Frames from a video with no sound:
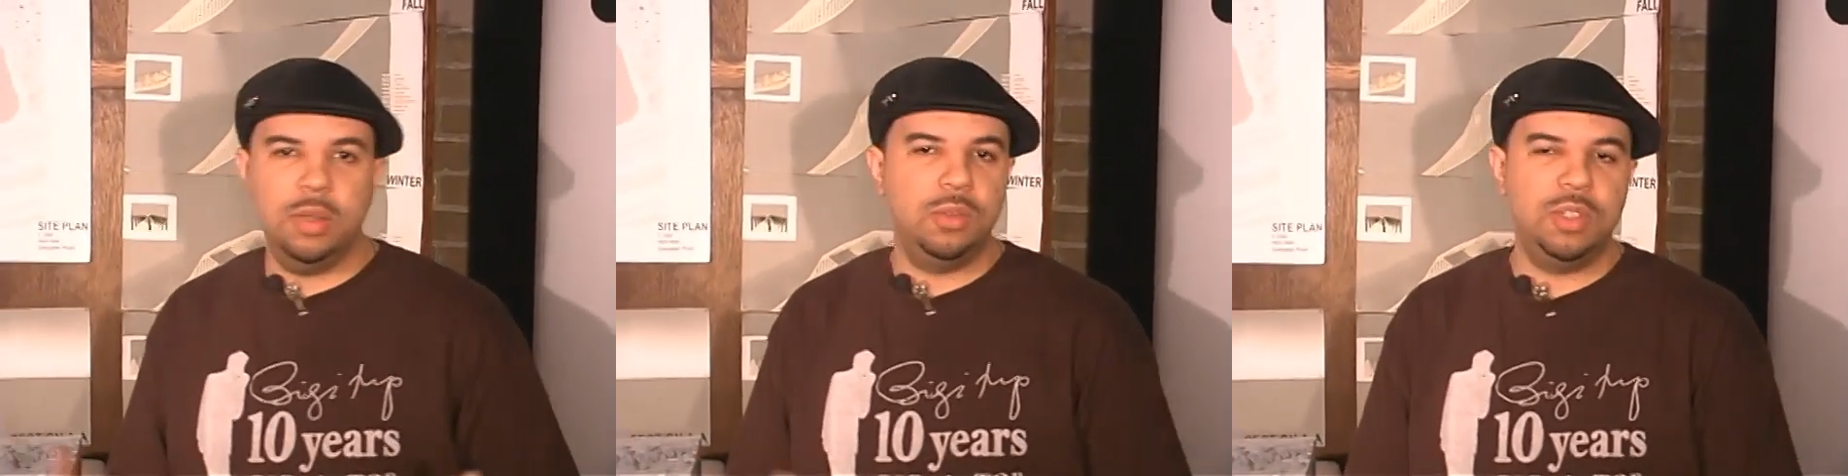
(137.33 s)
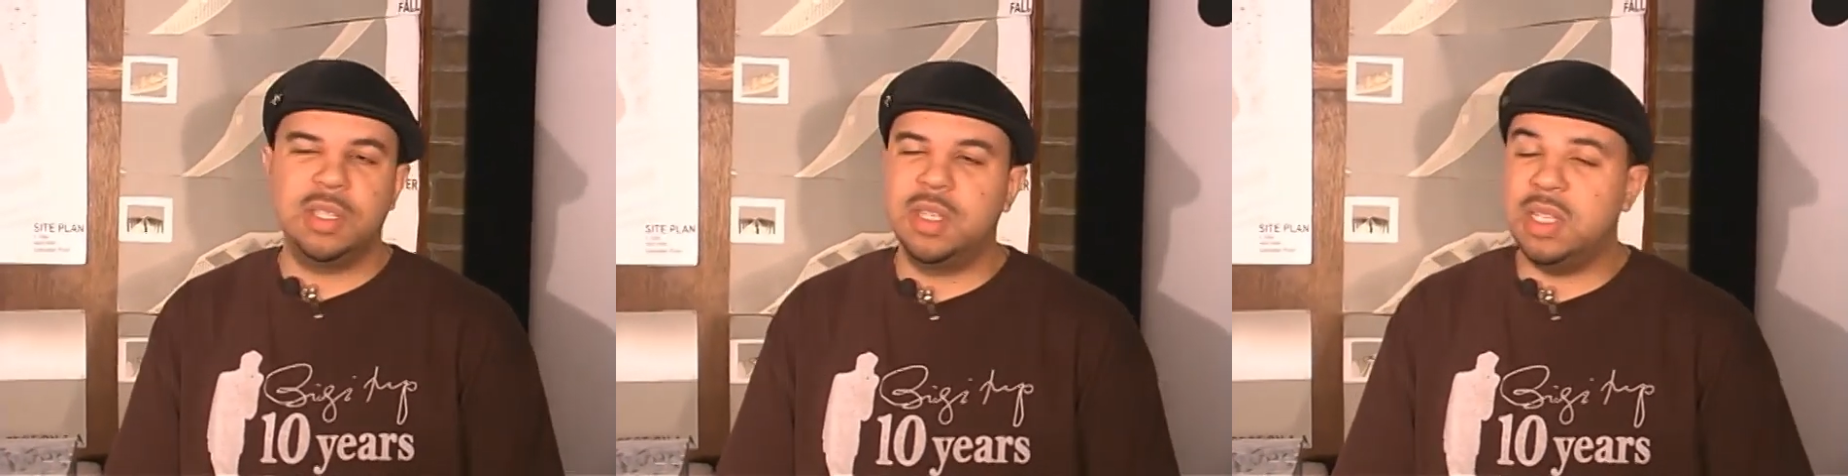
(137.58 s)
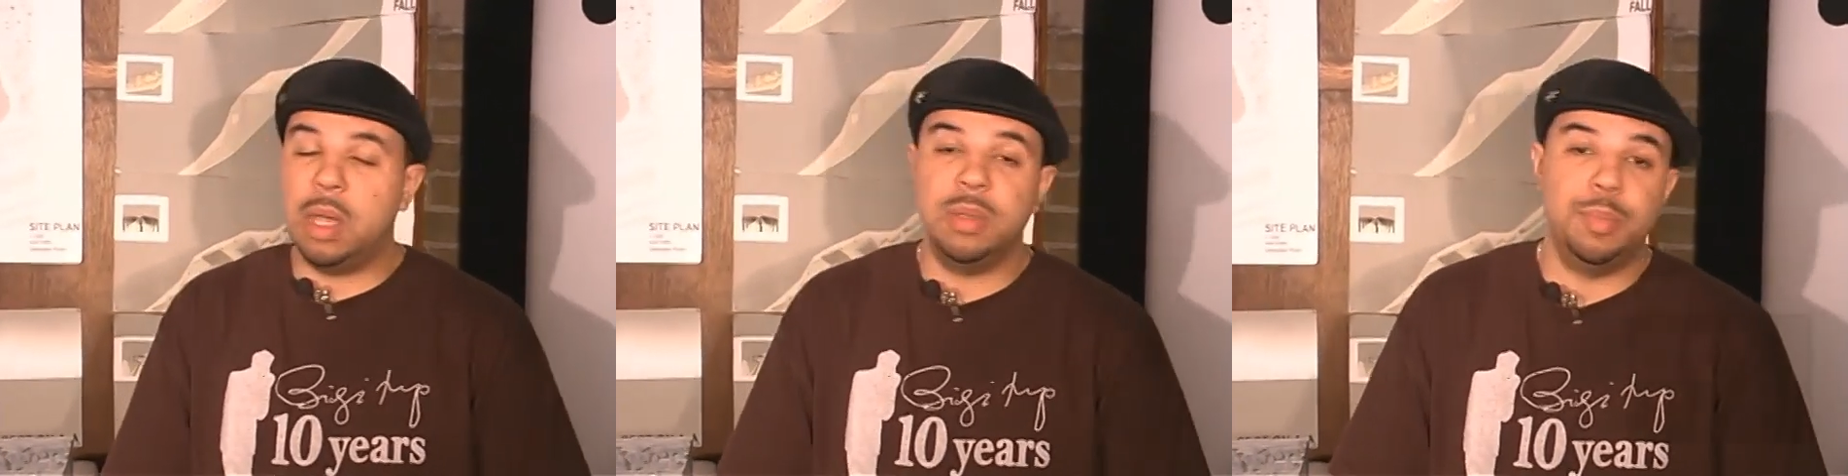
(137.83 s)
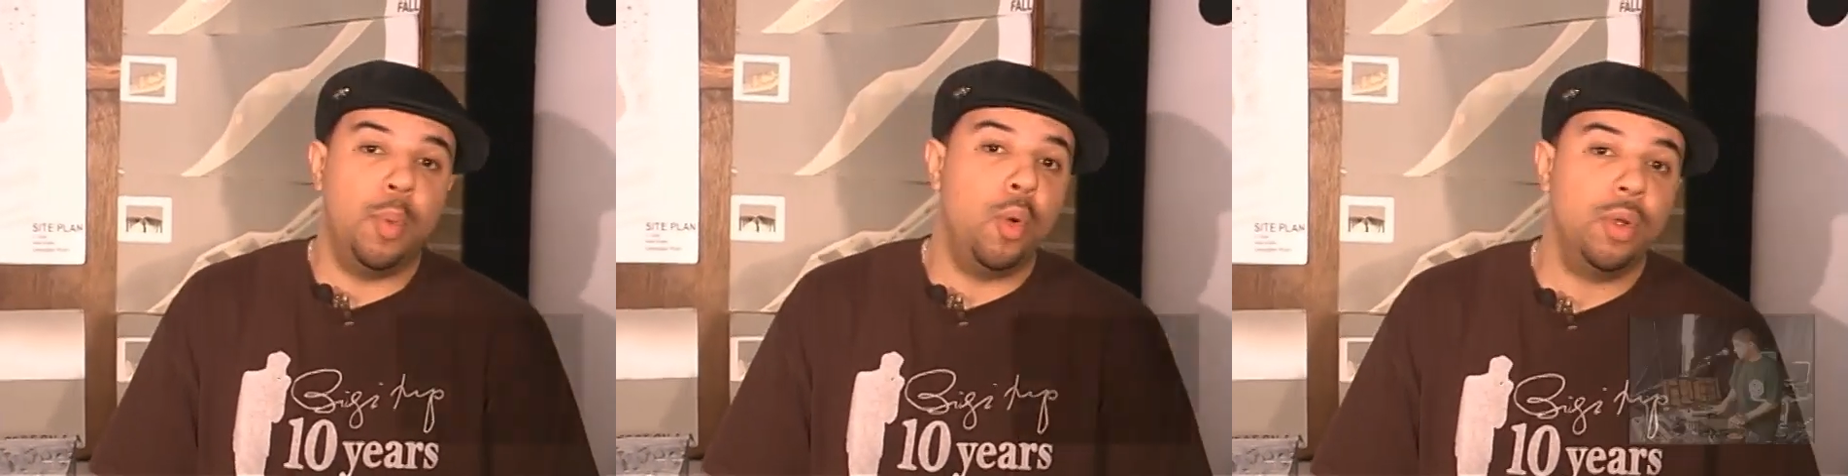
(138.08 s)
just because I was
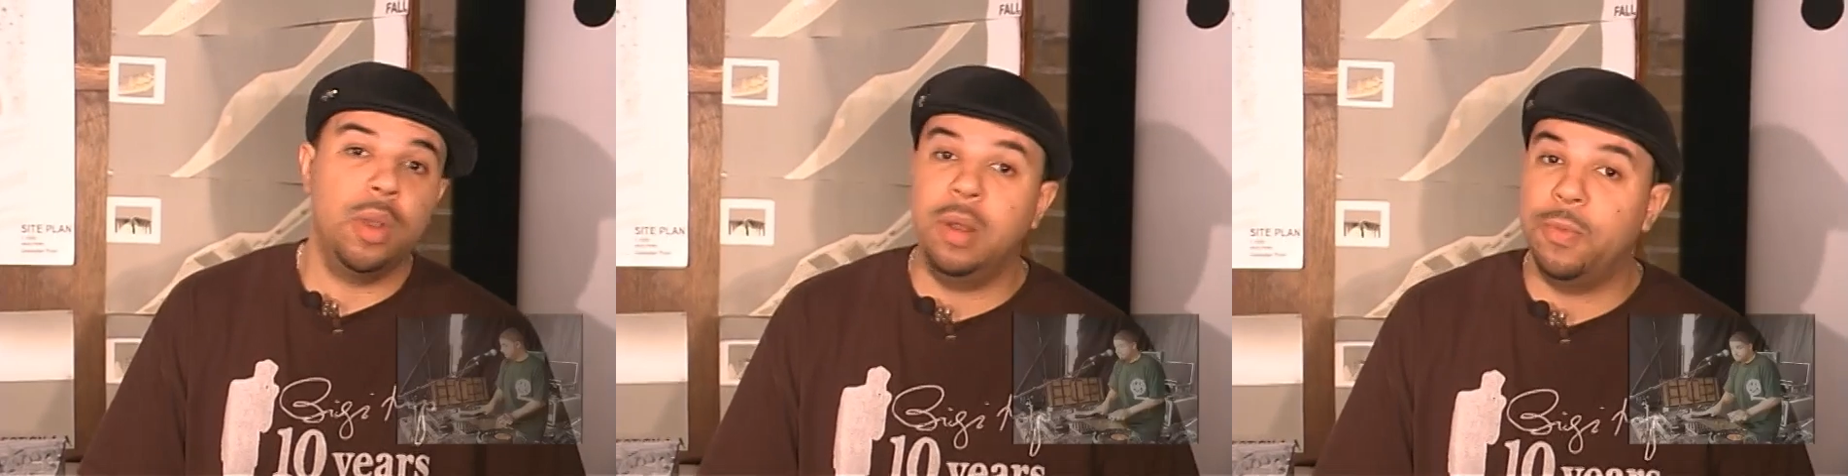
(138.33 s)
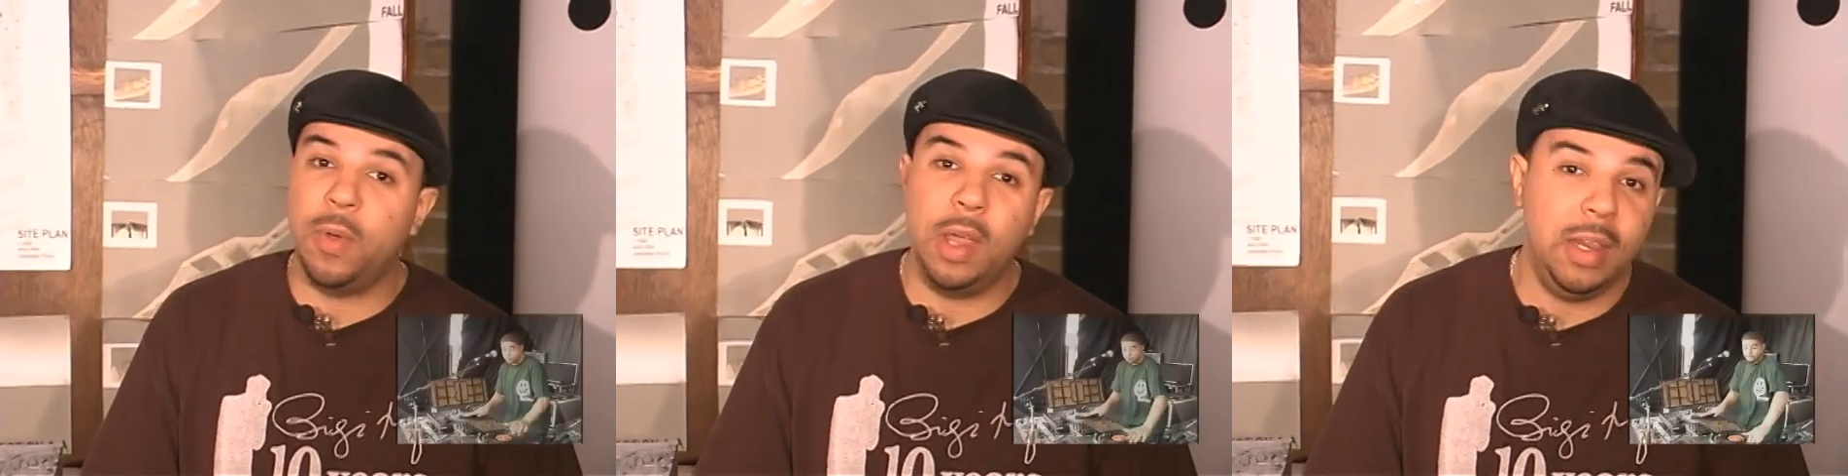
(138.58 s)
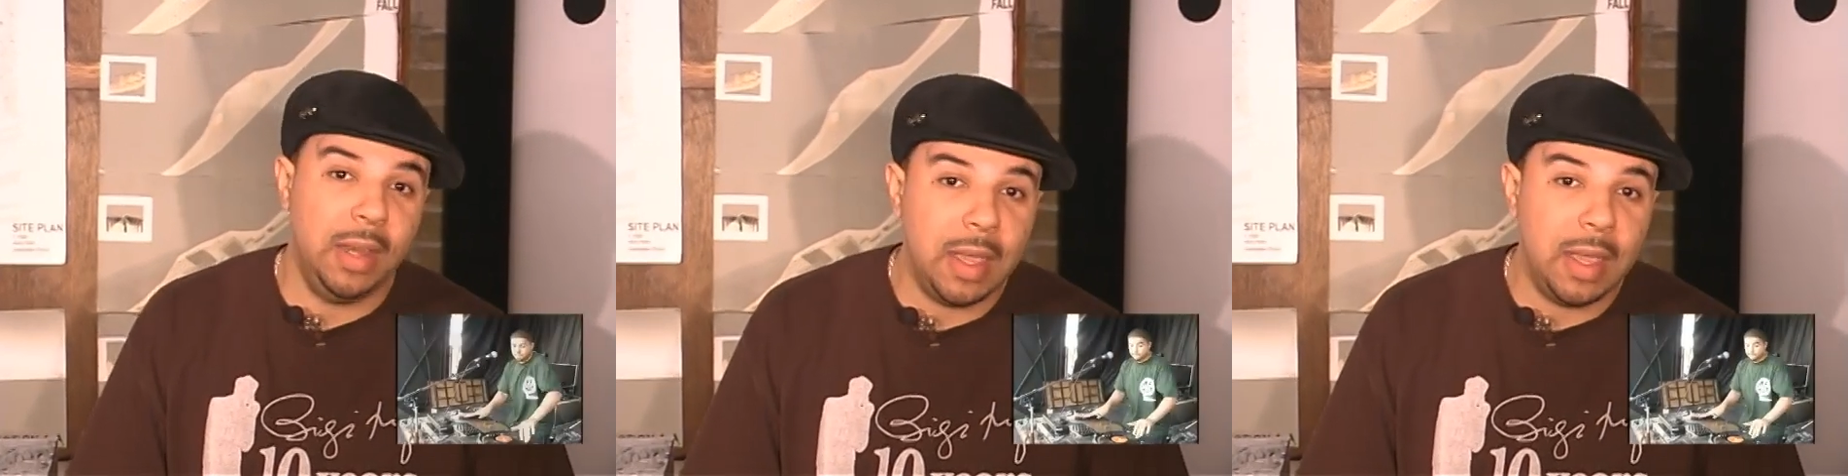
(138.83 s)
bored on a Friday